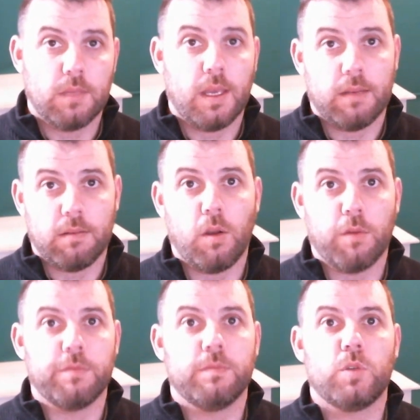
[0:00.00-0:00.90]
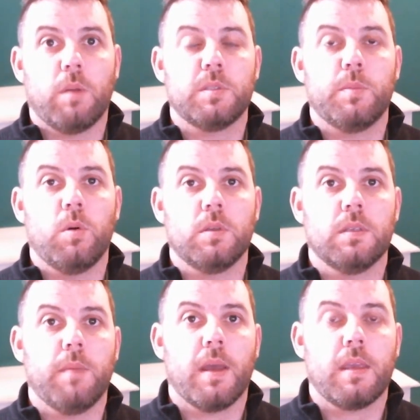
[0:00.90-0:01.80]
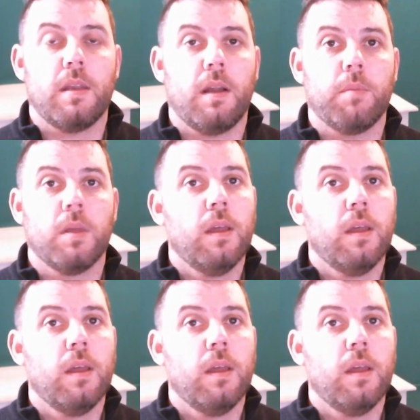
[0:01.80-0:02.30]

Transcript: and a lot of Trump supporters are backing it up.